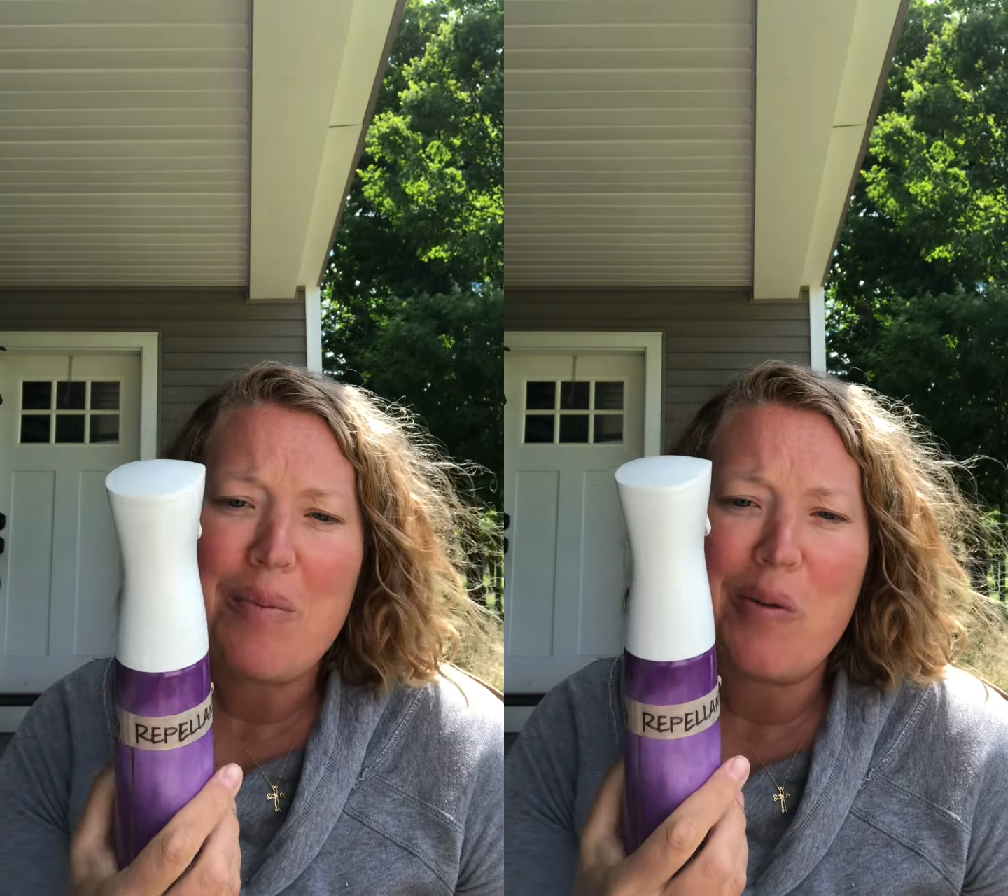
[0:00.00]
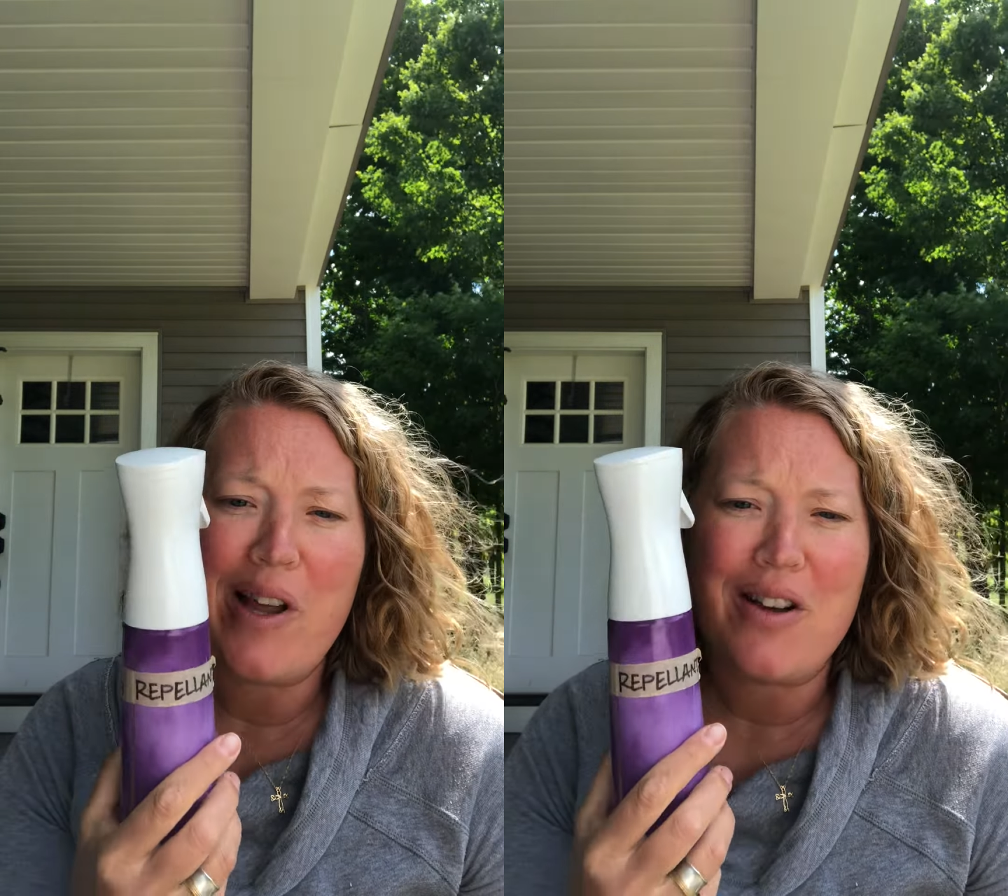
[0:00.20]

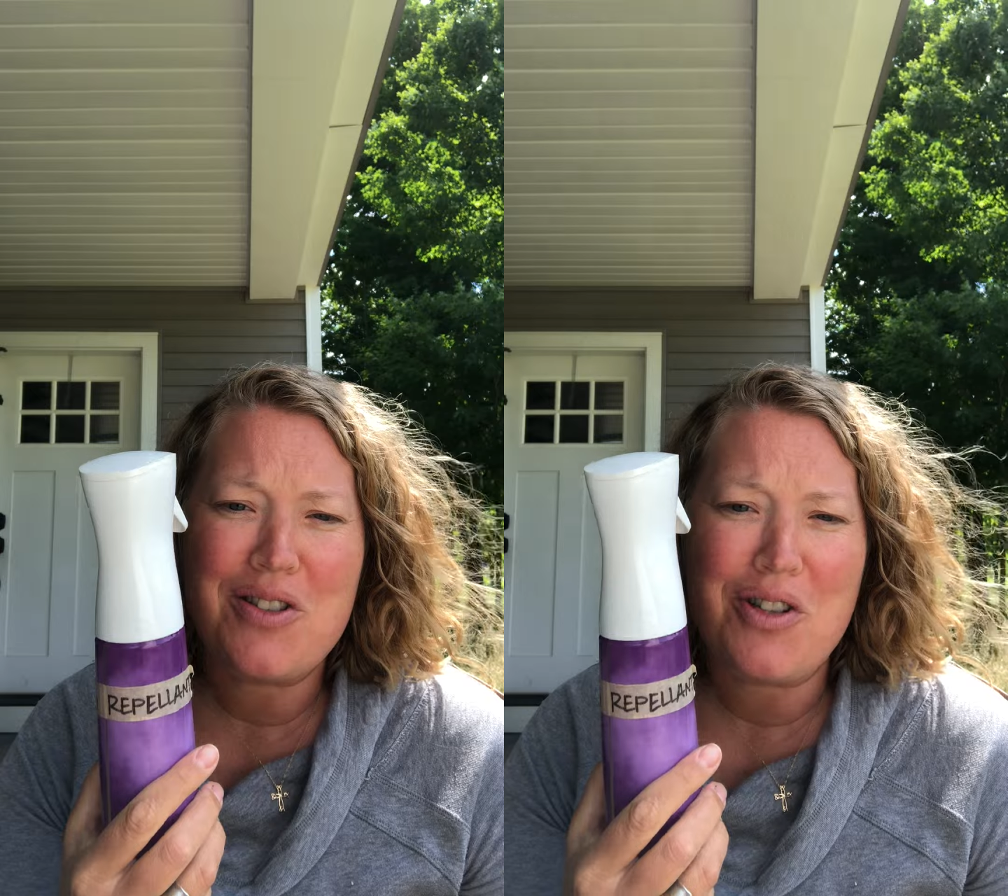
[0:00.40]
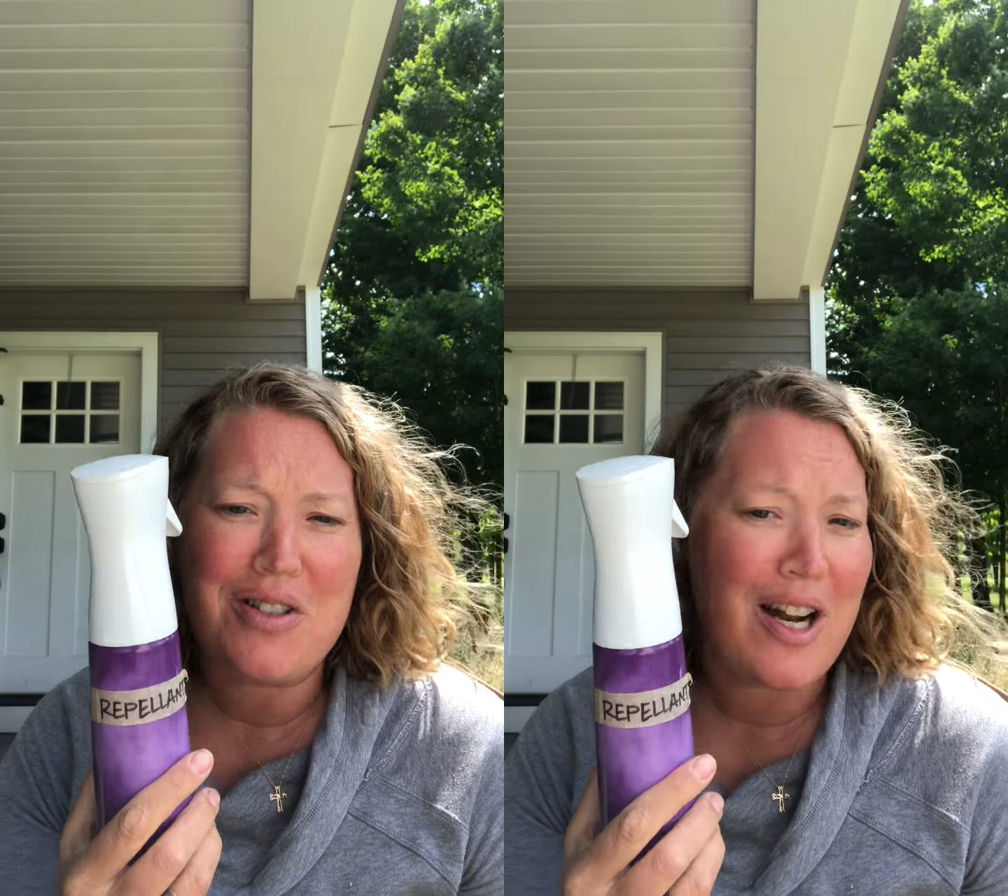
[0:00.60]
but we
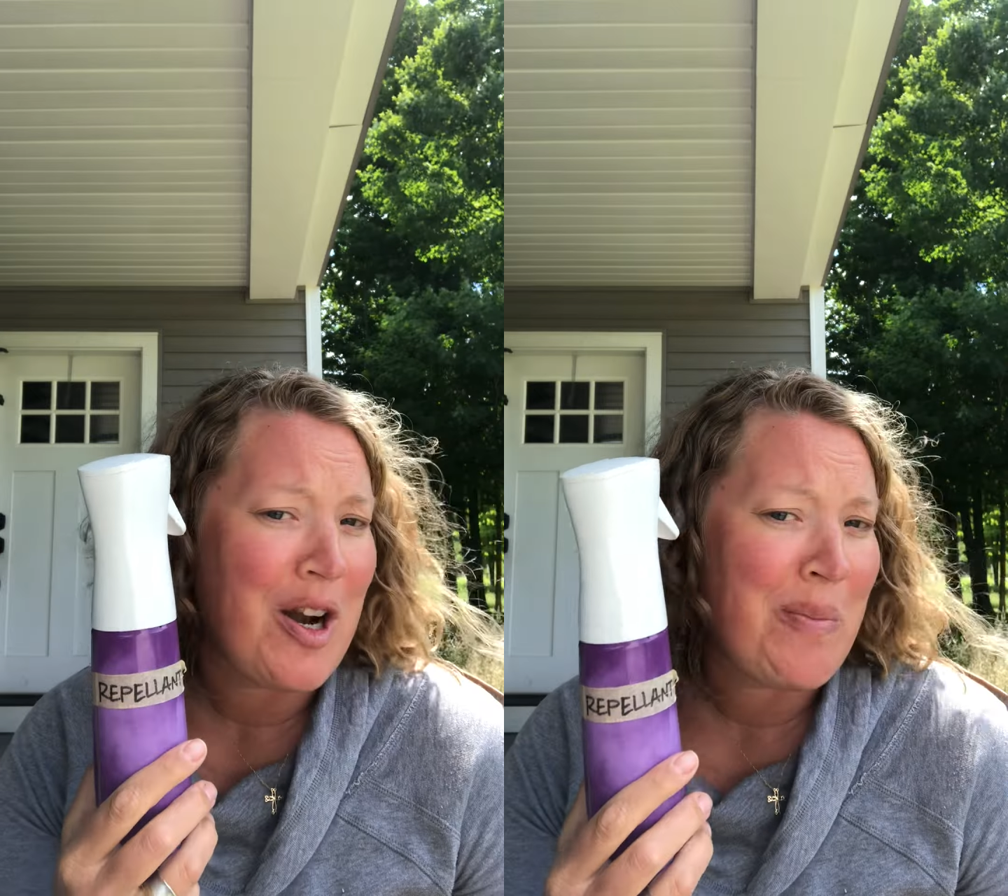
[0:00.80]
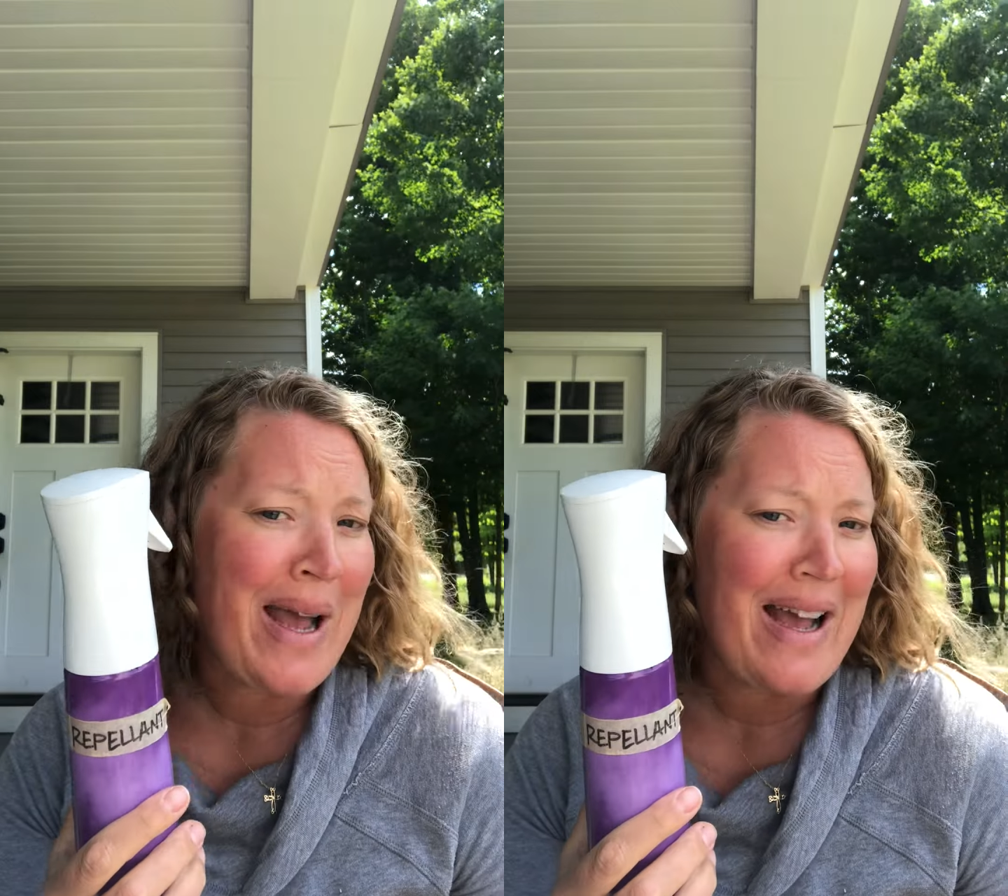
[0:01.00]
also use it
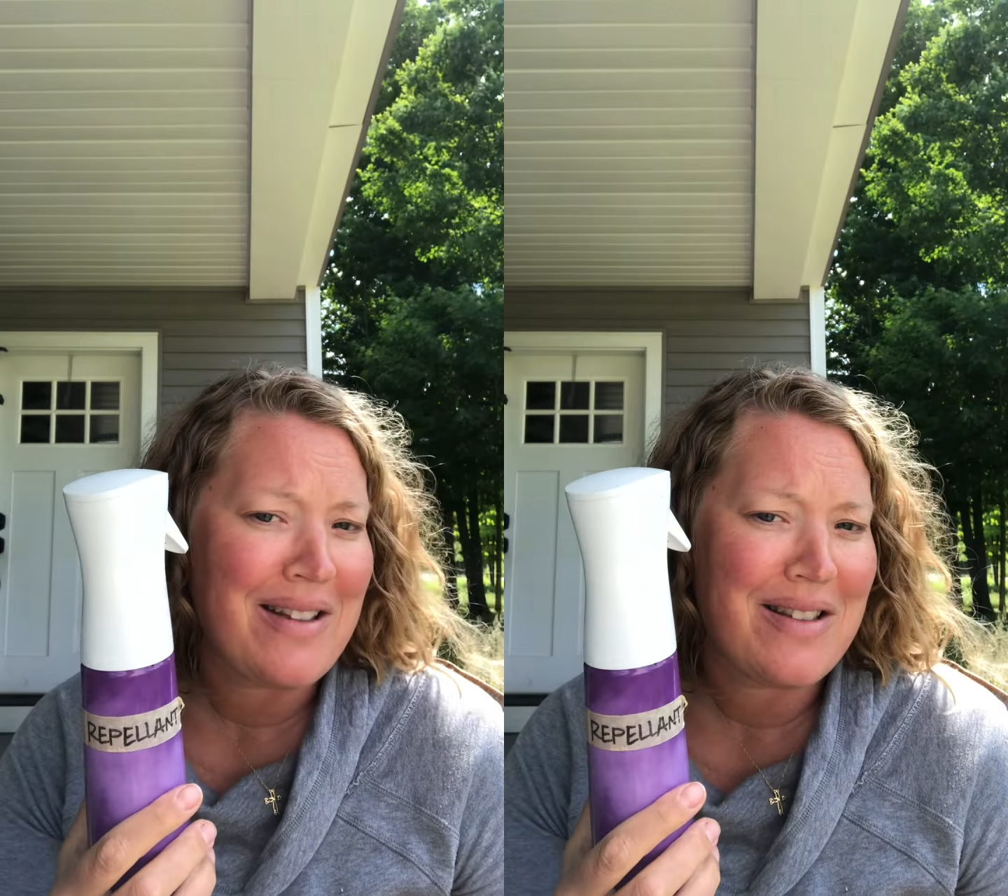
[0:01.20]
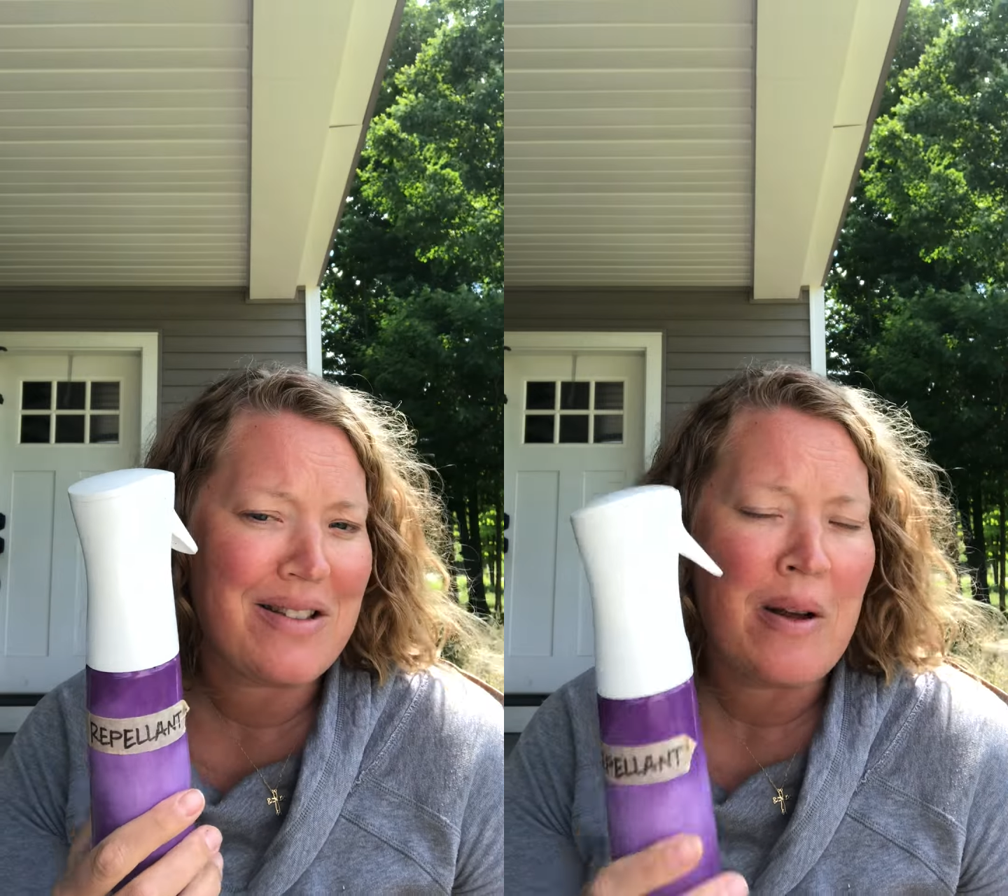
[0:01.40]
on our
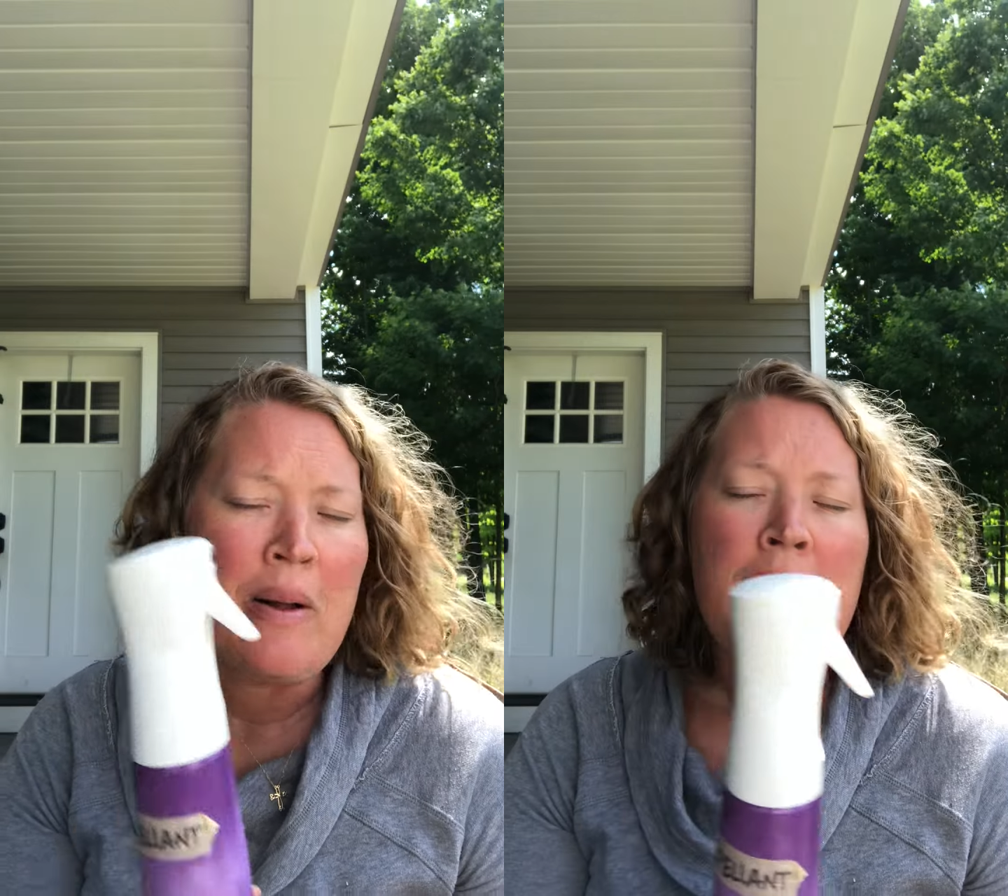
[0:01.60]
pets.